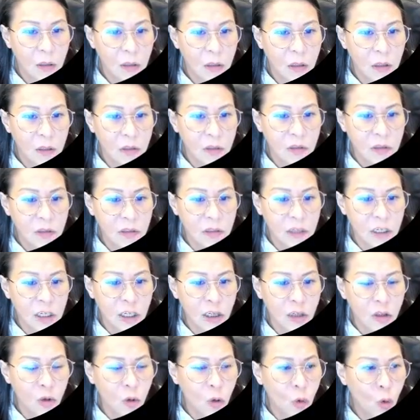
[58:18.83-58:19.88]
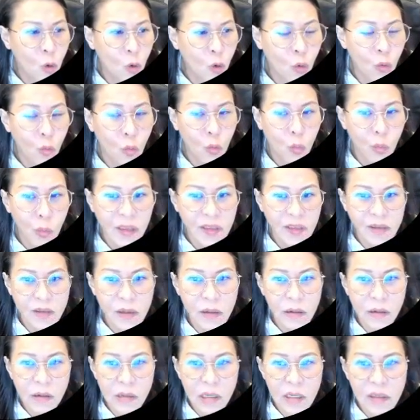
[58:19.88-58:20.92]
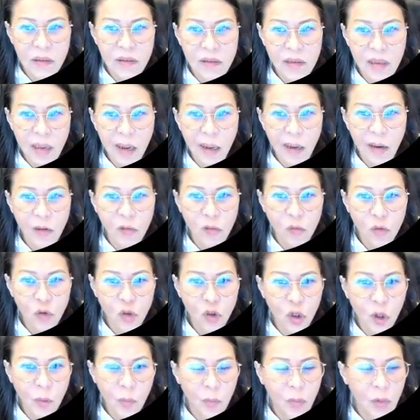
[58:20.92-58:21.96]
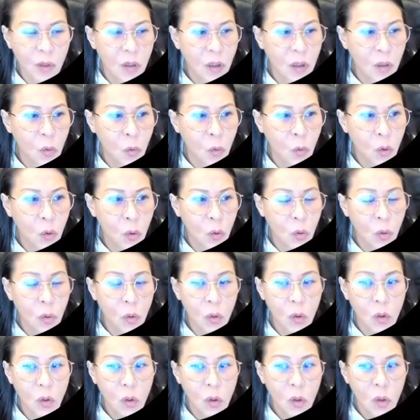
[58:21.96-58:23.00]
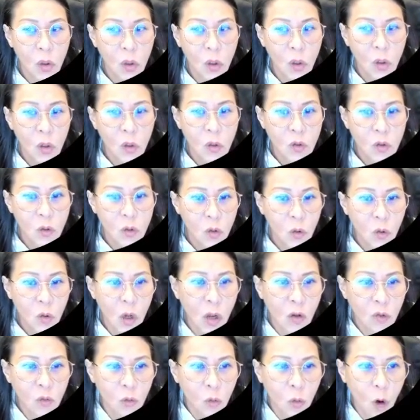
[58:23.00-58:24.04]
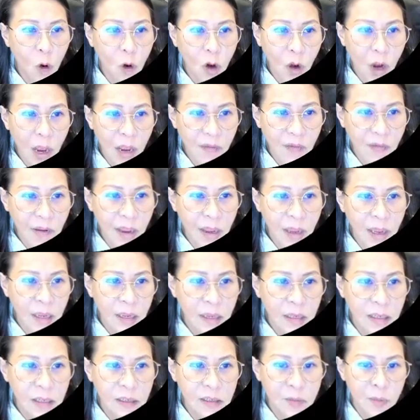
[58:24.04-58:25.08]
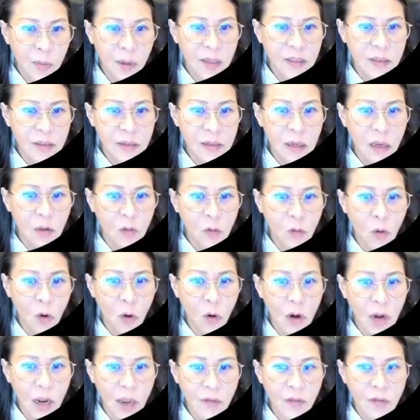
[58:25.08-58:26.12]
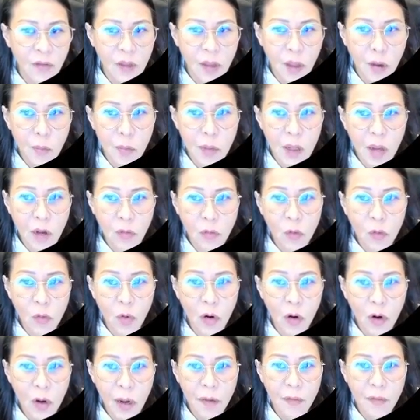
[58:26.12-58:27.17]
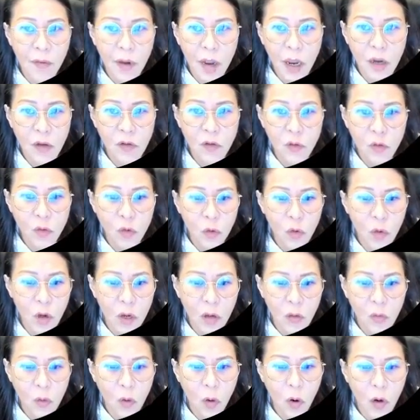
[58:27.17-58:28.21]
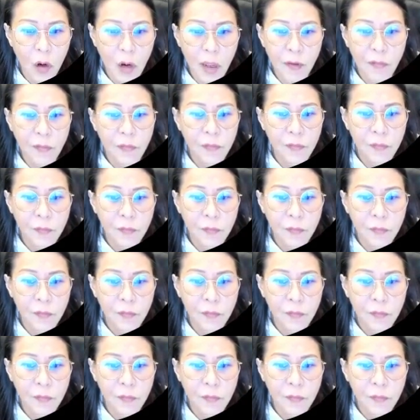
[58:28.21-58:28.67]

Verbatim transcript: The ting no muscle inside to chop the wood. So how to long life leh? This father how to long life? You tell me how to long life. I also don't know how to long life.